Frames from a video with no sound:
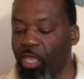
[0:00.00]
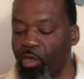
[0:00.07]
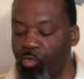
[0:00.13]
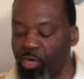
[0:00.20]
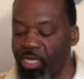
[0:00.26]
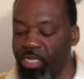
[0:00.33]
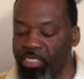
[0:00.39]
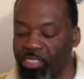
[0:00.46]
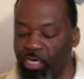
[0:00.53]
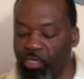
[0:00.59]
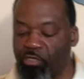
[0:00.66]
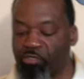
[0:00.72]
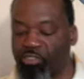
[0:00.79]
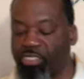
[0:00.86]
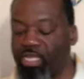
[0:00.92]
And we need to
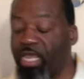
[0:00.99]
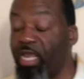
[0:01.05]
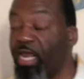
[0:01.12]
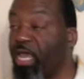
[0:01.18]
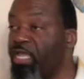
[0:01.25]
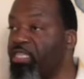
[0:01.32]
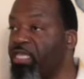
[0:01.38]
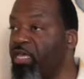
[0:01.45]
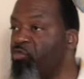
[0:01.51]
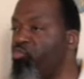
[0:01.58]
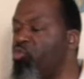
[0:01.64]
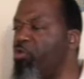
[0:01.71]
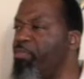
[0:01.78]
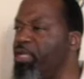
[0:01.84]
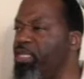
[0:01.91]
understand, like that
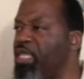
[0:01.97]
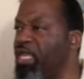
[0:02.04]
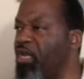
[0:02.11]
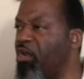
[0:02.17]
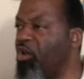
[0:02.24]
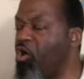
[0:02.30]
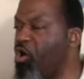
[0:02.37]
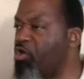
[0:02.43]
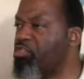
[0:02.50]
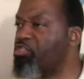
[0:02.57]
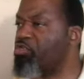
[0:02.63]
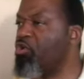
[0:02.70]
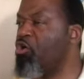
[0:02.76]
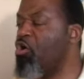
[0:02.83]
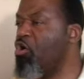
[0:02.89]
woman that
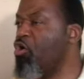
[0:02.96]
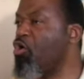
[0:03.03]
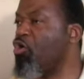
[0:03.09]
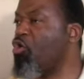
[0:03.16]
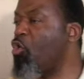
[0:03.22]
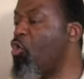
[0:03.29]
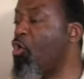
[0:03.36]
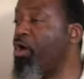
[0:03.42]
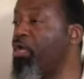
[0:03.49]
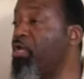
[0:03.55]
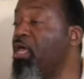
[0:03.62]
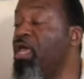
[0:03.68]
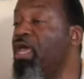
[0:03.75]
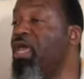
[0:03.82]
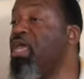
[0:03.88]
lost her coin.
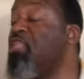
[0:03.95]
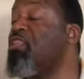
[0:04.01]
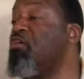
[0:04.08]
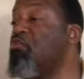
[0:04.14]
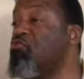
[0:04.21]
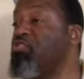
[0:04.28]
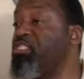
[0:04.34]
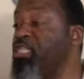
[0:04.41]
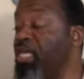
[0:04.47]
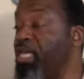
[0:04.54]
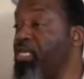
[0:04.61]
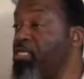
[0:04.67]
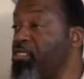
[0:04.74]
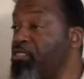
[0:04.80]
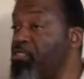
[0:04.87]
In those
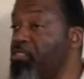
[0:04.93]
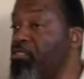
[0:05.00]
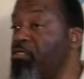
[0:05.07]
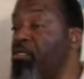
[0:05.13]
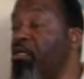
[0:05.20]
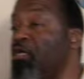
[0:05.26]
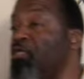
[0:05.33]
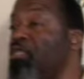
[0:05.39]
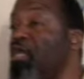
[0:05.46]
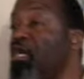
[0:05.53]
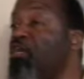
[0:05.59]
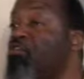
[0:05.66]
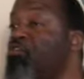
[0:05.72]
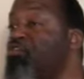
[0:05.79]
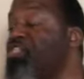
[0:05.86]
days, the
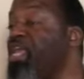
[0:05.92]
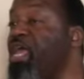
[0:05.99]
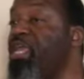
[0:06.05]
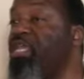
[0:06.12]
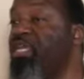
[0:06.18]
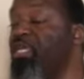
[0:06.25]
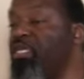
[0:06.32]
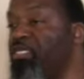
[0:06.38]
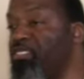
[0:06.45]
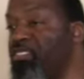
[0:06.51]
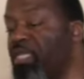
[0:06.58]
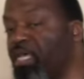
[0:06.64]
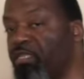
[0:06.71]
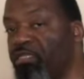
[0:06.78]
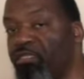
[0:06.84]
understanding is
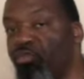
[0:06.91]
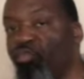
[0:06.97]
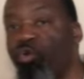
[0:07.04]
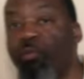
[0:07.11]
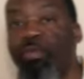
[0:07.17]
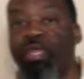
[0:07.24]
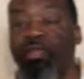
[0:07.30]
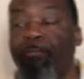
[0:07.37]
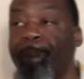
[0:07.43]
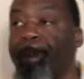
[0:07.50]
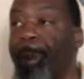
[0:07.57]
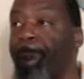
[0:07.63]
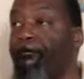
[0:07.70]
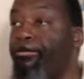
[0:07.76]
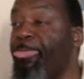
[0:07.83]
that the woman
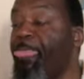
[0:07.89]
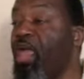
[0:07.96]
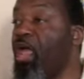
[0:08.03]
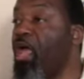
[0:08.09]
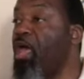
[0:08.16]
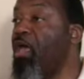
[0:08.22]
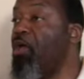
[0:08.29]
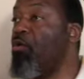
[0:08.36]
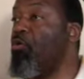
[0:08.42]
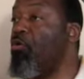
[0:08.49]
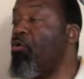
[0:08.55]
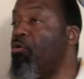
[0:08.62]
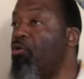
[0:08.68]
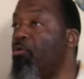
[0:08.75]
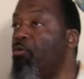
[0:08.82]

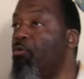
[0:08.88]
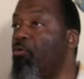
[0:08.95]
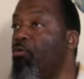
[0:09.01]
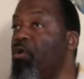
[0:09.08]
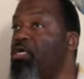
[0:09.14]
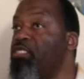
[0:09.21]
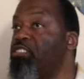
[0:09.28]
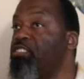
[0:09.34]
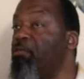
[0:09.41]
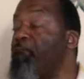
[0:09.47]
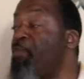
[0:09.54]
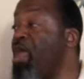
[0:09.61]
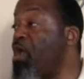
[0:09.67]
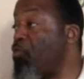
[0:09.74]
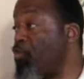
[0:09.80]
was
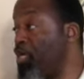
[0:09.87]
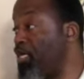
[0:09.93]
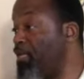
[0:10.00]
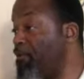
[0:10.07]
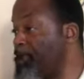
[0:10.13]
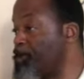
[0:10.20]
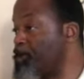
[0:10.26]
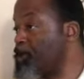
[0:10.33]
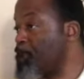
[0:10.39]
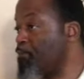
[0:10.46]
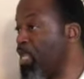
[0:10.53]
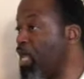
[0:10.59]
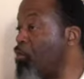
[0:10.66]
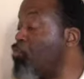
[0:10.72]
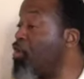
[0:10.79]
married.
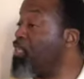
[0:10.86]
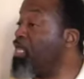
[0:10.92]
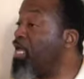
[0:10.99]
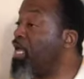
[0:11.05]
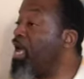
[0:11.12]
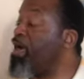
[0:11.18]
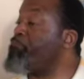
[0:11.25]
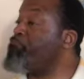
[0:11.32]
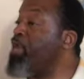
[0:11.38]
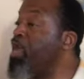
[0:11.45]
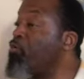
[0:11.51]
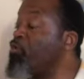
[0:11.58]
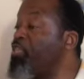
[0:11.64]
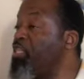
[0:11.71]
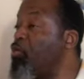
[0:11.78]
And when they got
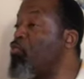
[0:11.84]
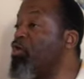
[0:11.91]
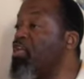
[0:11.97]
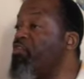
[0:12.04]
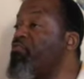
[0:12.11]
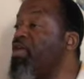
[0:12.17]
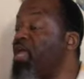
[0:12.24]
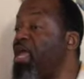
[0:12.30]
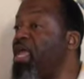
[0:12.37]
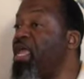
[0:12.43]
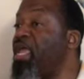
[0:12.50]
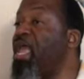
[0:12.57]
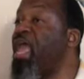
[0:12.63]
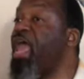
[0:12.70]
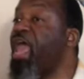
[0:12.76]
married, they were giving
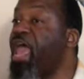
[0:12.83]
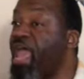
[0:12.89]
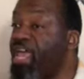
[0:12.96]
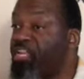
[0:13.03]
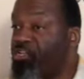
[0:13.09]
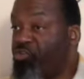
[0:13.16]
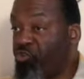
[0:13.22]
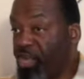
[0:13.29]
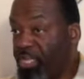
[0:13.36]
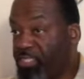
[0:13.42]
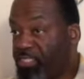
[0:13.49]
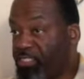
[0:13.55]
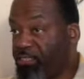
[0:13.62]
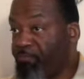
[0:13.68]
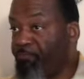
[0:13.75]
a
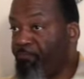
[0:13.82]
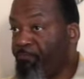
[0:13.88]
headdress.